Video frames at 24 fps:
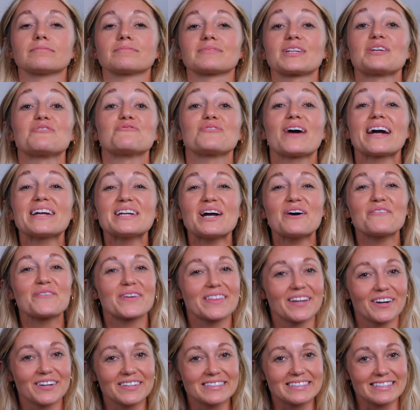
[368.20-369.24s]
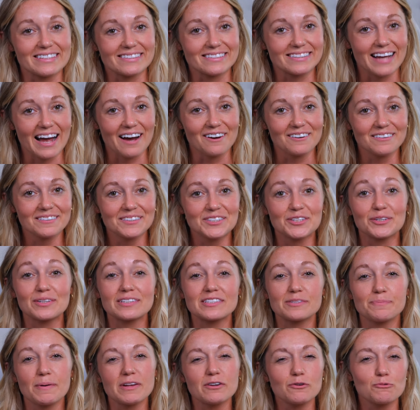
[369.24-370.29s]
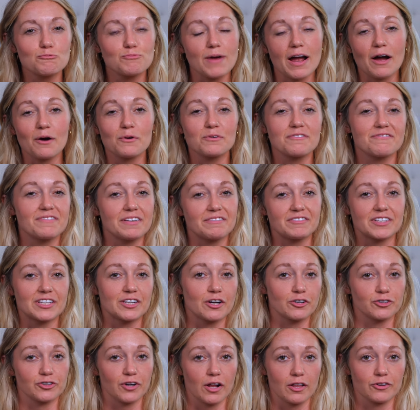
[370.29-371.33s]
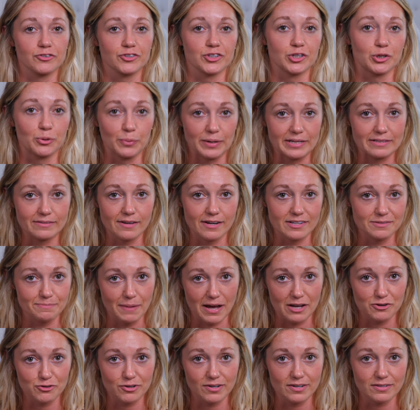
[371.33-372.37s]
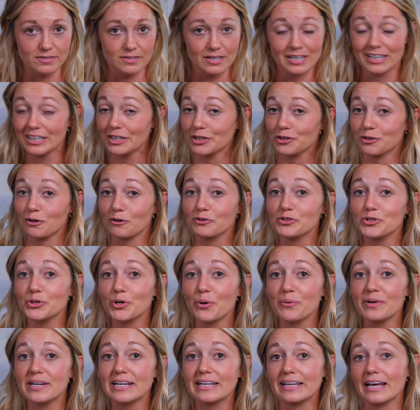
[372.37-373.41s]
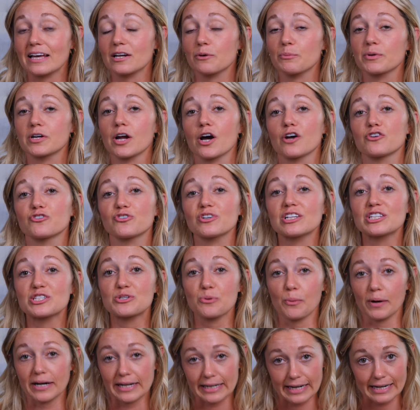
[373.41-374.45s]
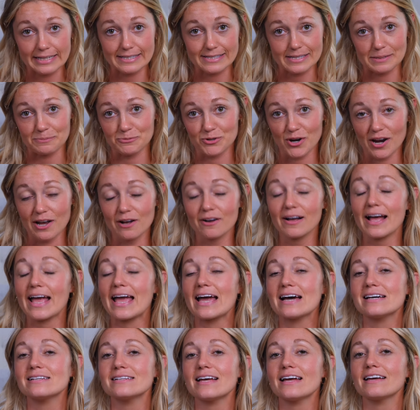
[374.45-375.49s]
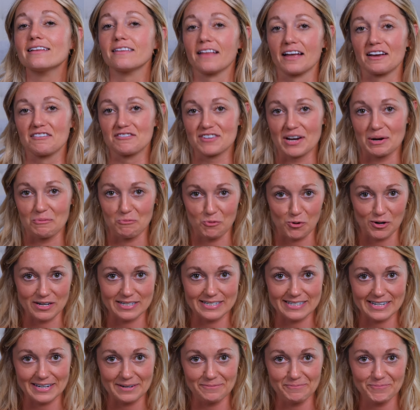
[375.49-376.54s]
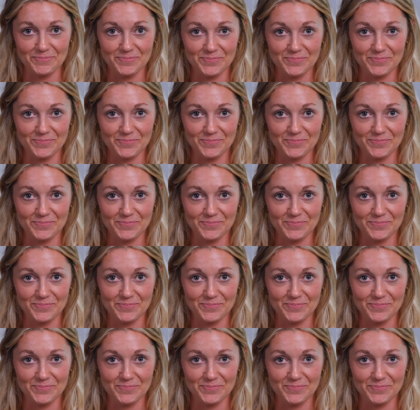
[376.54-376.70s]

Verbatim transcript: And right now with our discounts, you can spend around $1,500 on a queen size mattress. You're also going to get a 120 night sleep trial and a lifetime warranty.